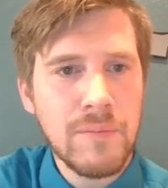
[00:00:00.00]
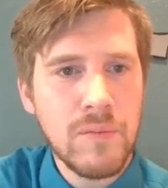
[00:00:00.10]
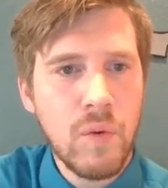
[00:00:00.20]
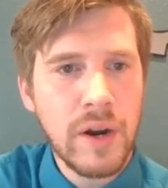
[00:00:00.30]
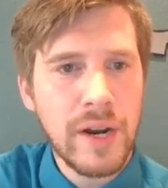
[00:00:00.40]

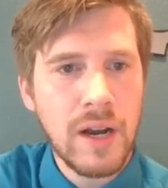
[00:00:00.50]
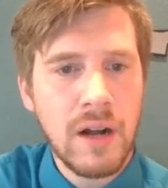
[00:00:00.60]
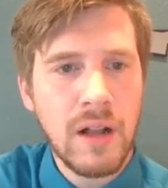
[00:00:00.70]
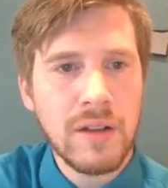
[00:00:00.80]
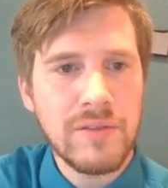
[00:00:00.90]
working on
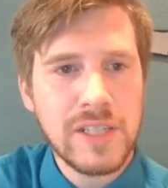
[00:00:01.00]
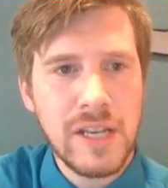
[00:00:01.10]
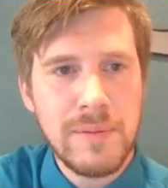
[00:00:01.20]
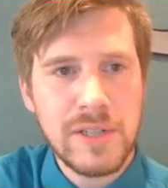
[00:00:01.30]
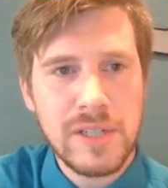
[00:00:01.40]
all of these
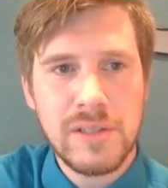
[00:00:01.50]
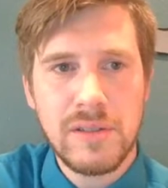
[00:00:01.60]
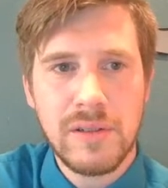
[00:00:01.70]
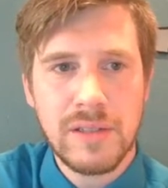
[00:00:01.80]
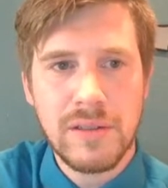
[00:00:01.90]
images, and
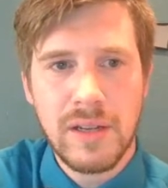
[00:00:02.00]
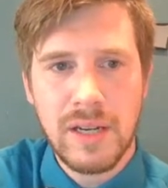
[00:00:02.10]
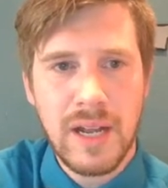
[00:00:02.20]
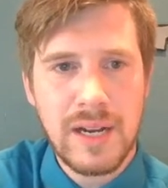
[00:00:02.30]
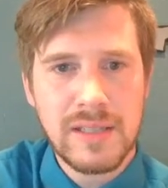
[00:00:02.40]
you can
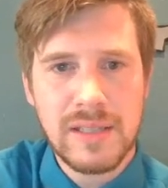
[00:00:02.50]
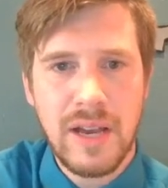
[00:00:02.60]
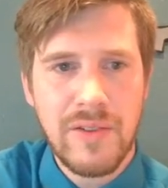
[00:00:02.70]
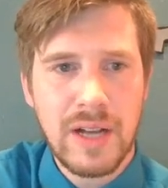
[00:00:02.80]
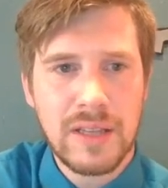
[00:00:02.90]
kind of see
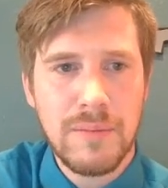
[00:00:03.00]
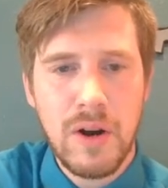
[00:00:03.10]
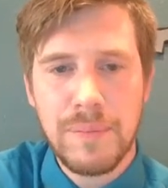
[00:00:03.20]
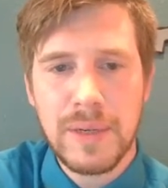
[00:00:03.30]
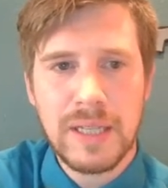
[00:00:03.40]
I've got them
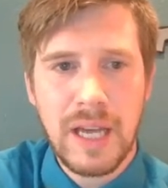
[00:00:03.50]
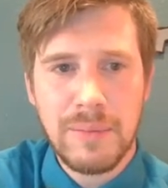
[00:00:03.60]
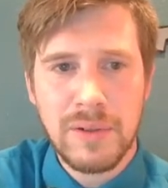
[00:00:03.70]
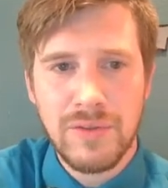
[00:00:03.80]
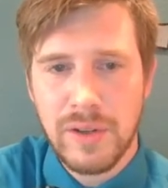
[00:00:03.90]
opened and
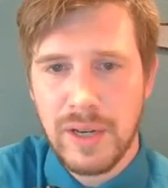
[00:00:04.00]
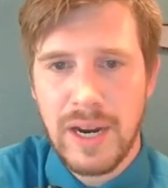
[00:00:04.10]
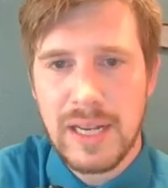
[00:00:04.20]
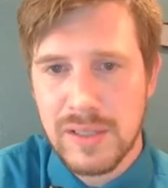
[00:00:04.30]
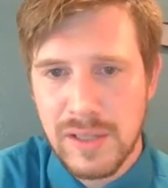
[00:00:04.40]
labeled for you
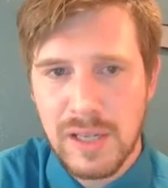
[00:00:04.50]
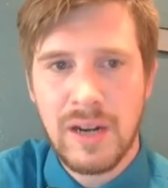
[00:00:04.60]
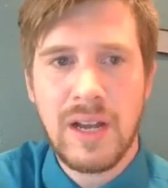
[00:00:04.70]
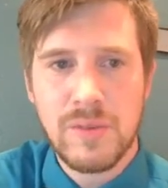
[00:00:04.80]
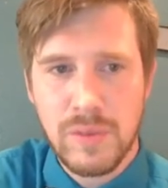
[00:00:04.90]
guys kind
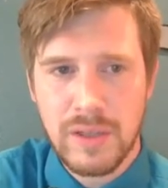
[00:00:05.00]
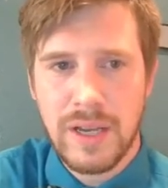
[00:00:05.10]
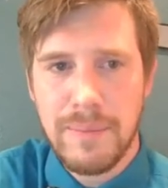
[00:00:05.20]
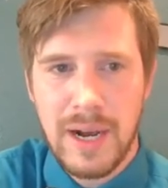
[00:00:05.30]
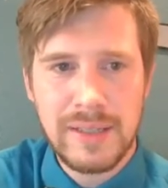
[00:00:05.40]
of as we're
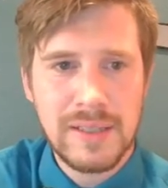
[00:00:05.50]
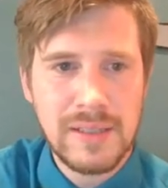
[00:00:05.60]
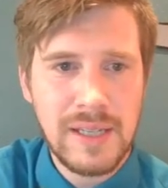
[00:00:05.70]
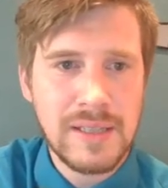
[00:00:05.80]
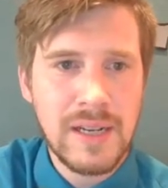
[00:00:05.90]
looking behind the
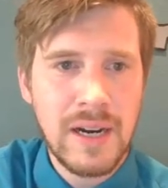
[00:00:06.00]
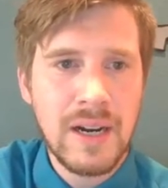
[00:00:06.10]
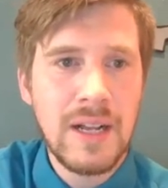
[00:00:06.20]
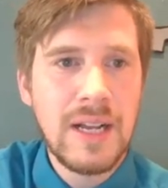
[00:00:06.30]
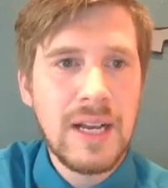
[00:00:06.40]
scenes here,
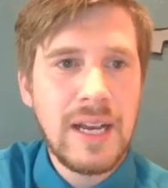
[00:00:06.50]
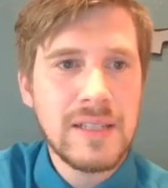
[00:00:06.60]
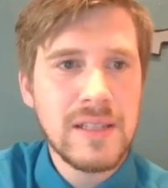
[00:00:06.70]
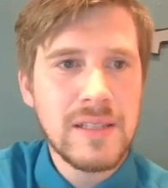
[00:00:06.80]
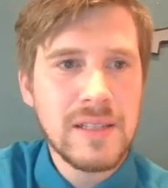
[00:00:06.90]

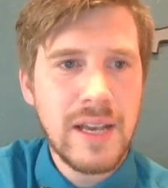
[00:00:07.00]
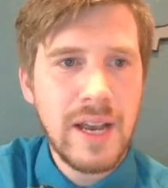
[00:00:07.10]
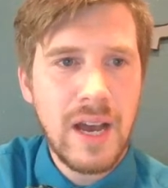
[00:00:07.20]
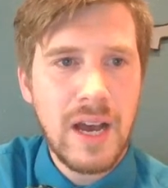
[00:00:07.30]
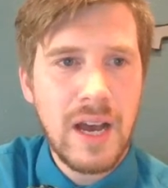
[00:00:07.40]
is this is
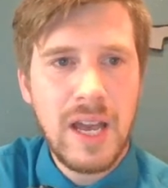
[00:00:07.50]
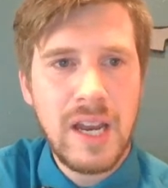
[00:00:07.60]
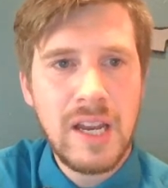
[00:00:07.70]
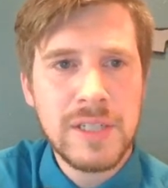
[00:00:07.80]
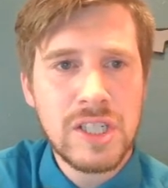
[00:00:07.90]
an
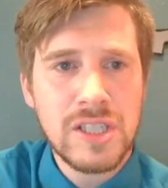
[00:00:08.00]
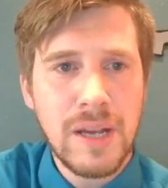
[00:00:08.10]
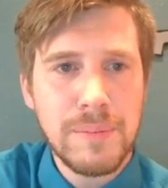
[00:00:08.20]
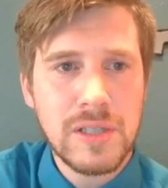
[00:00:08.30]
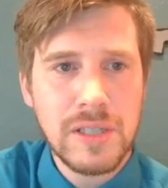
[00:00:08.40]
image
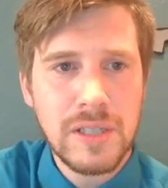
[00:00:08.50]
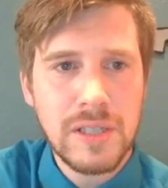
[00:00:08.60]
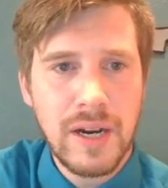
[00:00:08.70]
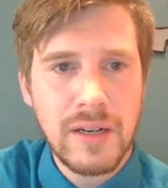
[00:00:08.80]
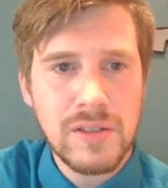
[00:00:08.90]
substitute
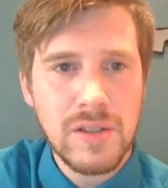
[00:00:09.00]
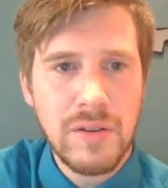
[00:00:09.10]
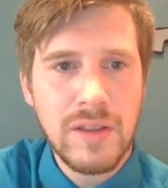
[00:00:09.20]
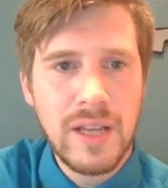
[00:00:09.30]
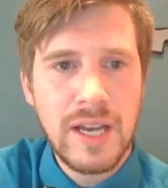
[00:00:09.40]
here. So
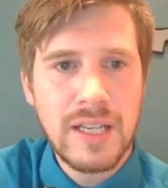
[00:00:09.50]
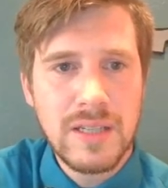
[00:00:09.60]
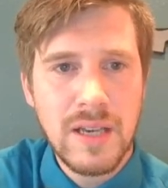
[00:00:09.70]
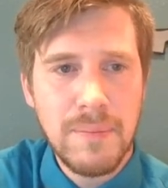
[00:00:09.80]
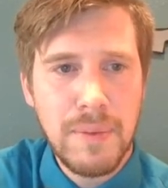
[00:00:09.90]

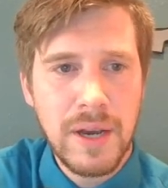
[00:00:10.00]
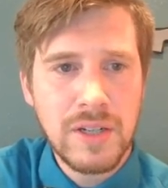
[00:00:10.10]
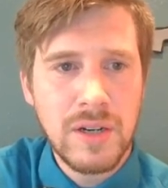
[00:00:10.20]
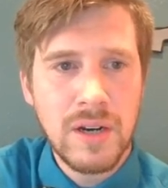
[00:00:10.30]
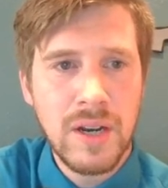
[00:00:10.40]
this
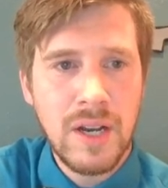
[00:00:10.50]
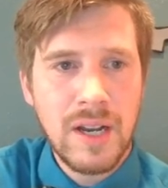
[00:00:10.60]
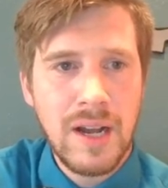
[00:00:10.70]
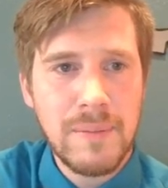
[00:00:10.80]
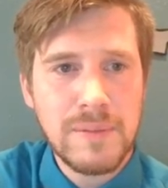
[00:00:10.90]
picture
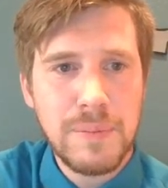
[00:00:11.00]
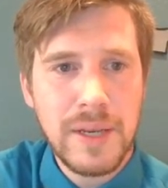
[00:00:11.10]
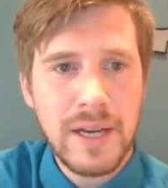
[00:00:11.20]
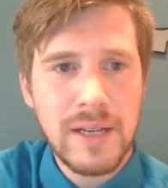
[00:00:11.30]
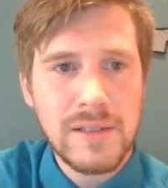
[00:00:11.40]
comes
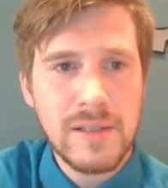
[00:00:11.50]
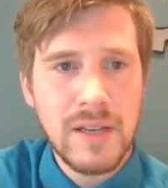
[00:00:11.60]
because